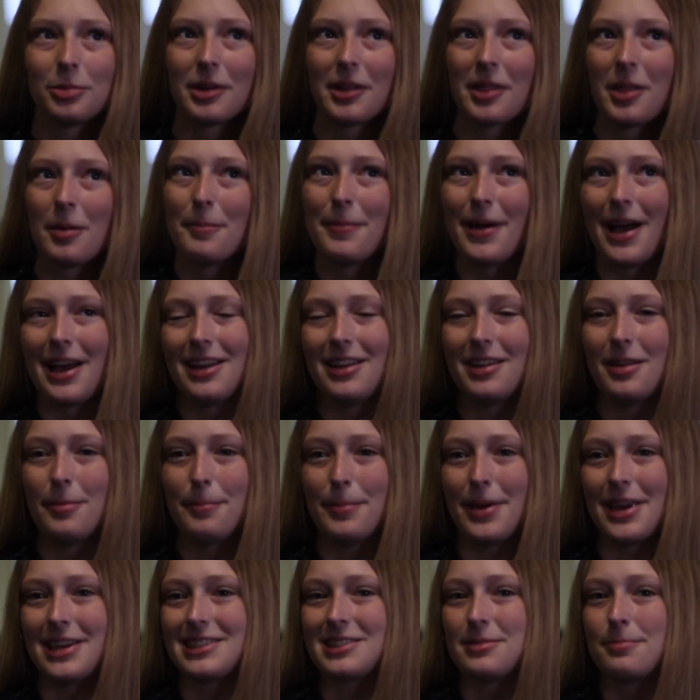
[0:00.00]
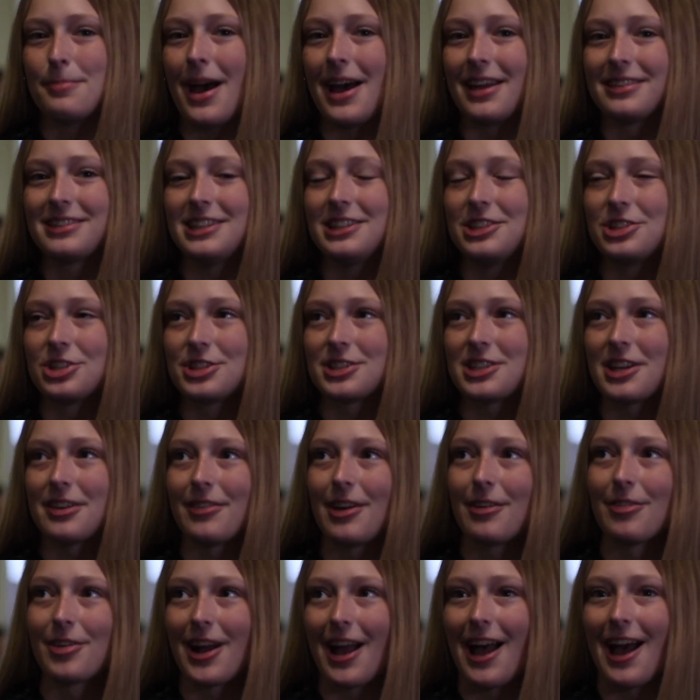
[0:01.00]
one of the be best math teachers I've
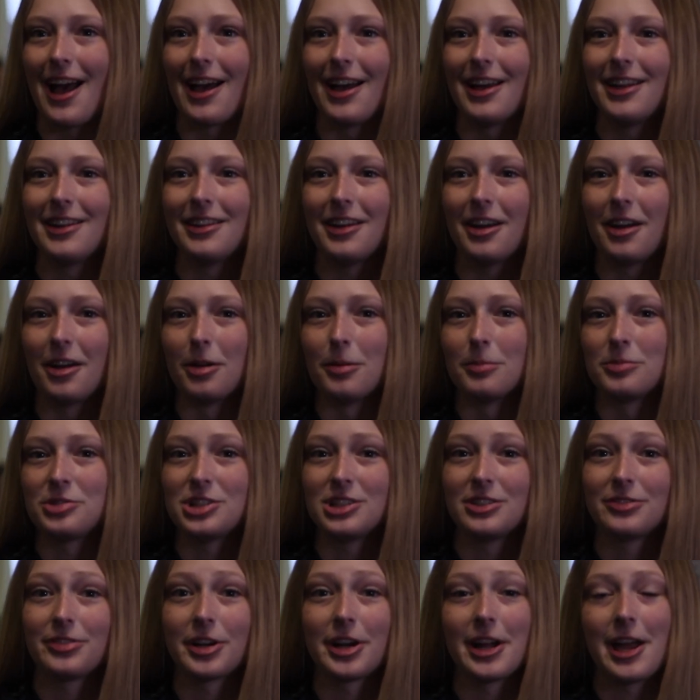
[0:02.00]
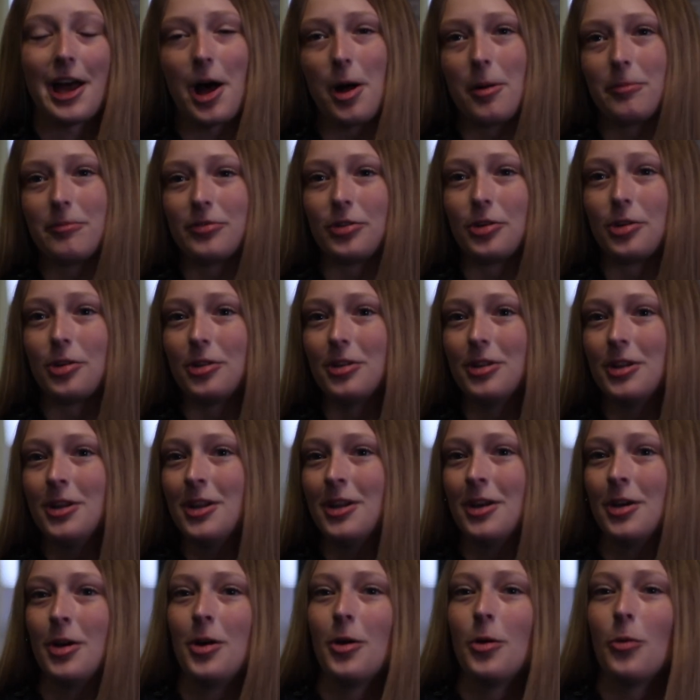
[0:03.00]
ever had. Um, she's very helpful
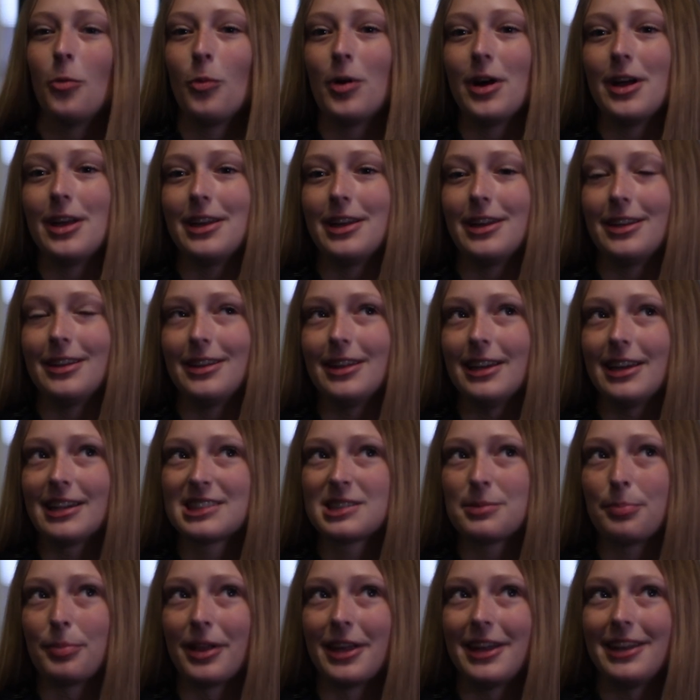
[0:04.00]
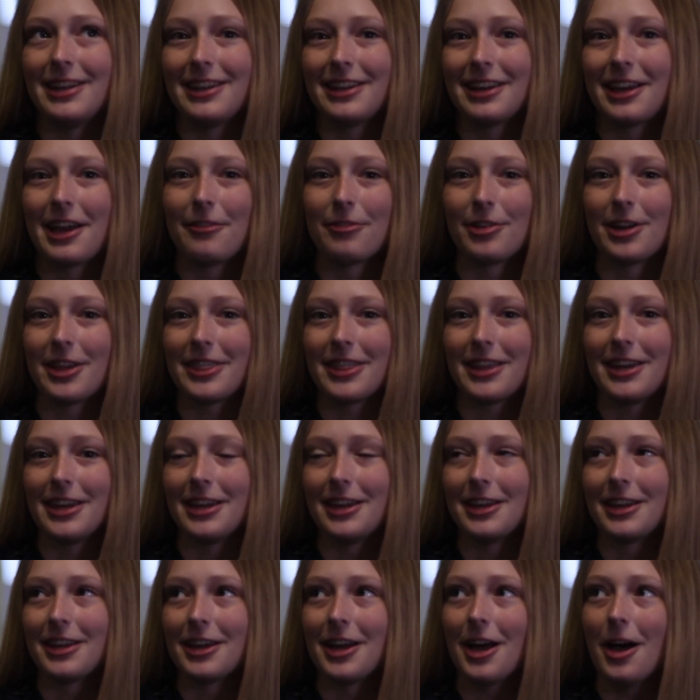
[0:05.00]
when explaining
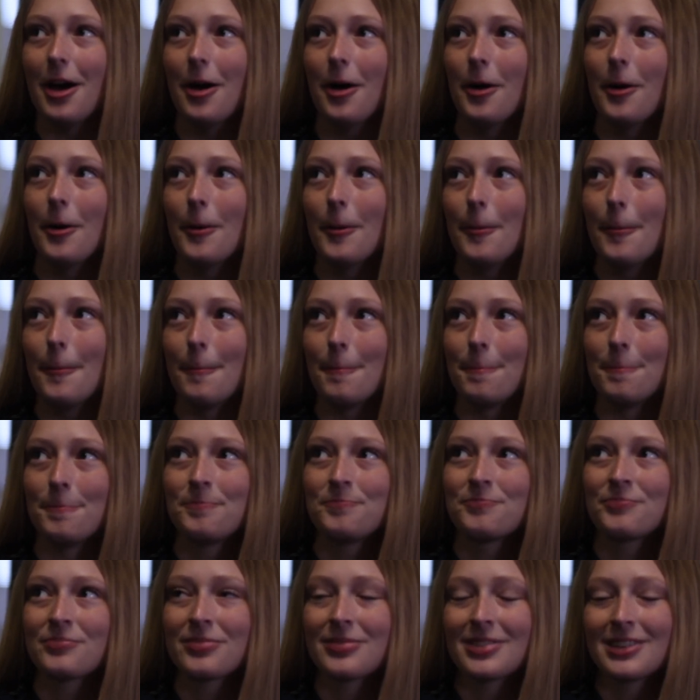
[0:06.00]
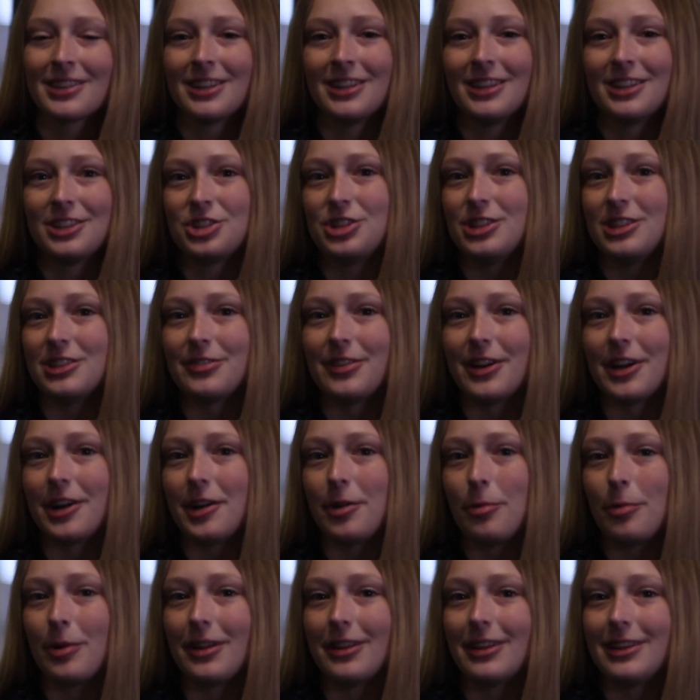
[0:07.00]
everything. Um, she's very
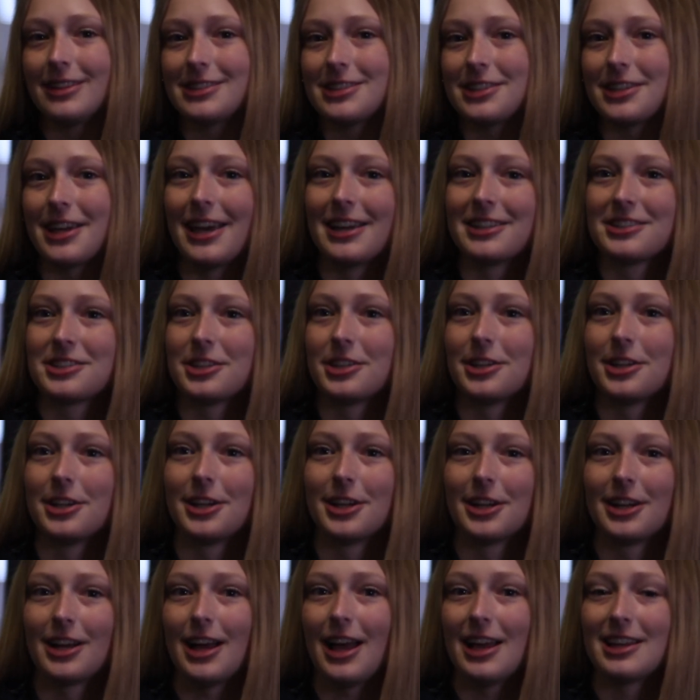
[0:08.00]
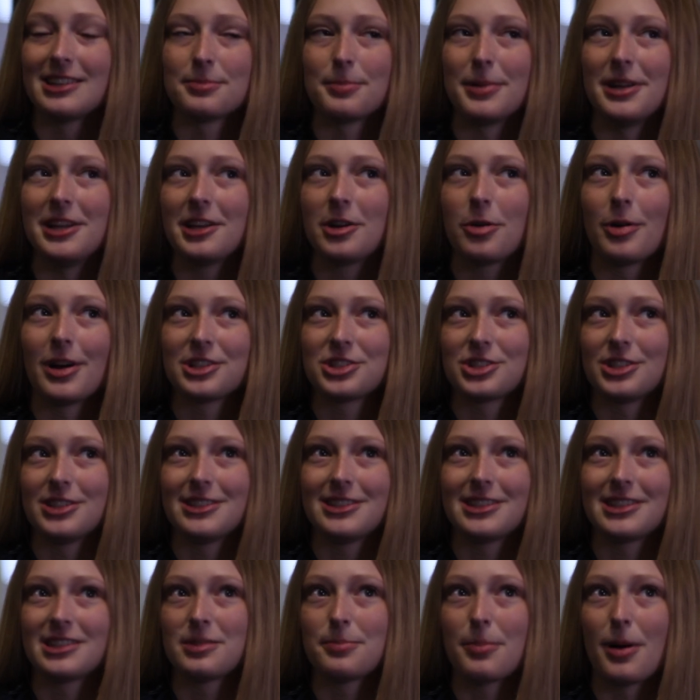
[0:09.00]
willing to answer as many
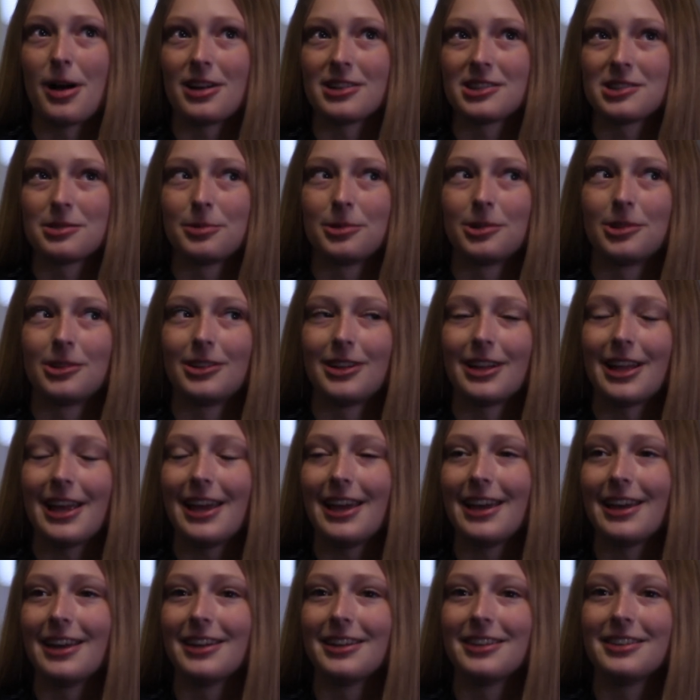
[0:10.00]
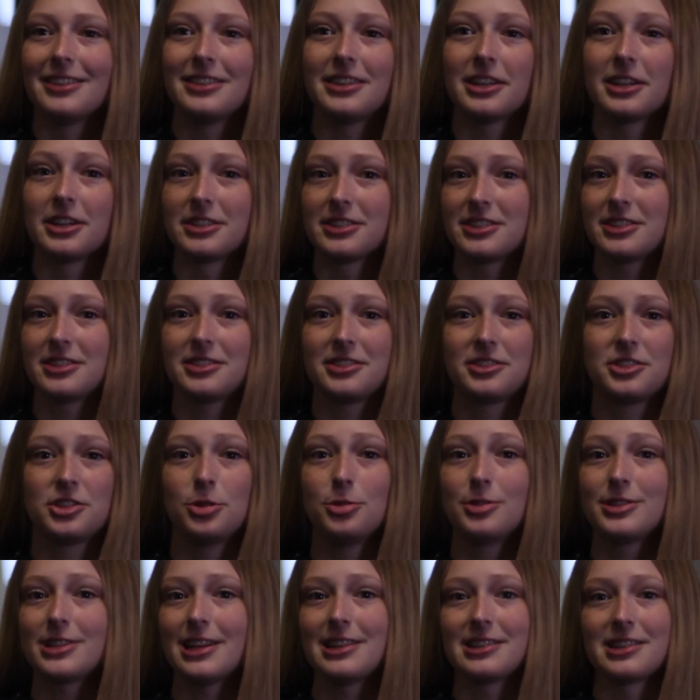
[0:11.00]
questions as possible. And there's
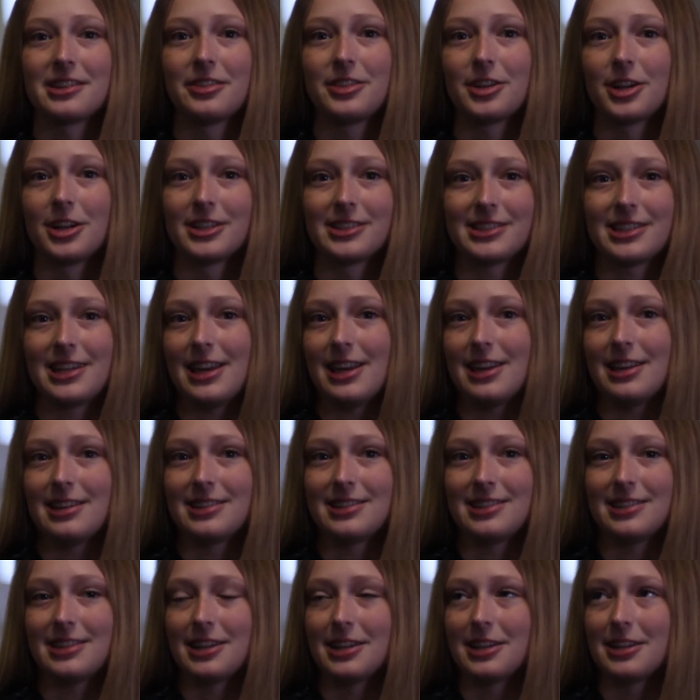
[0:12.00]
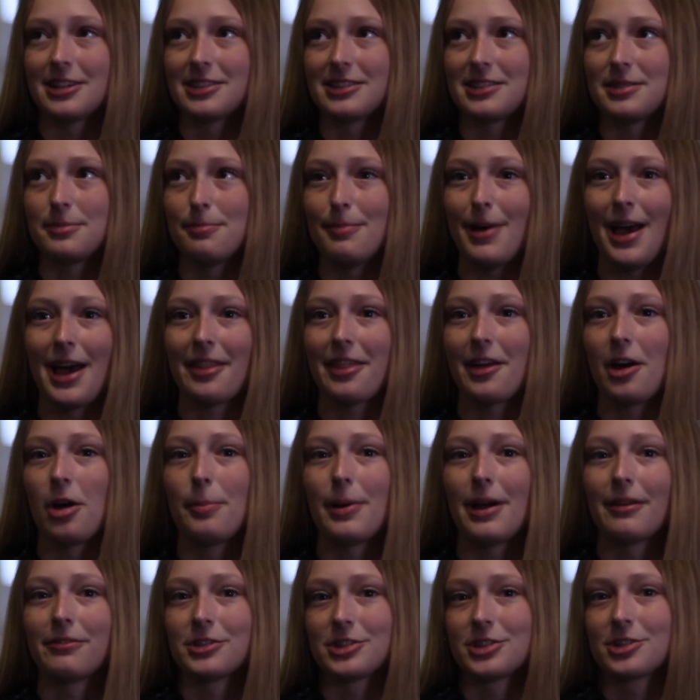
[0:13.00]
Tuesdays and Thursdays, there's math help
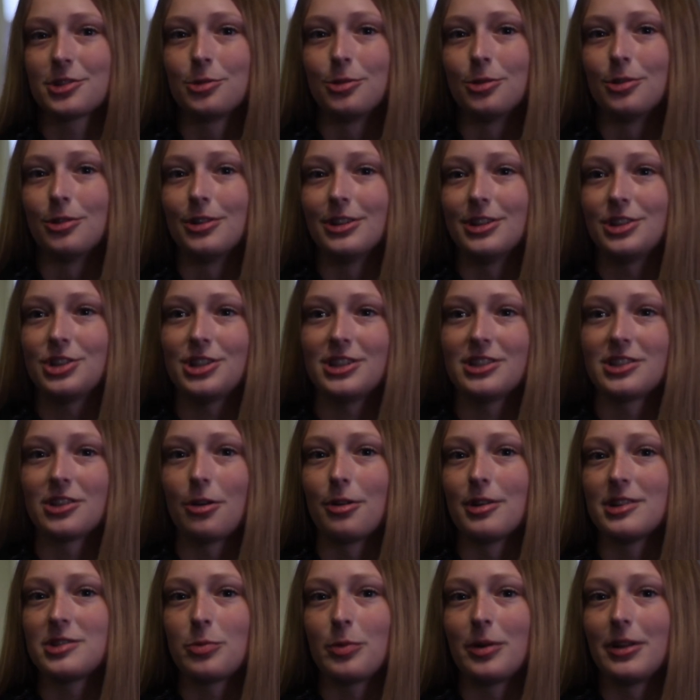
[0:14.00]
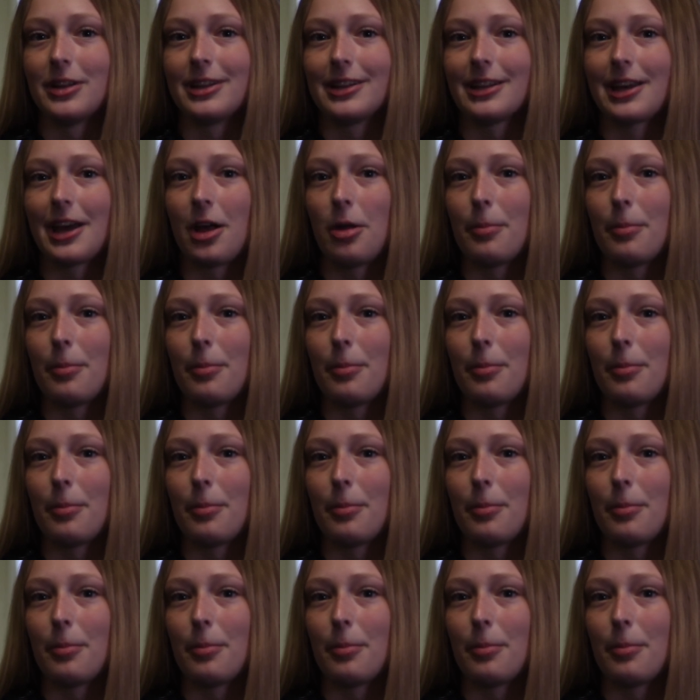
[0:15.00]
after school, and she's always willing to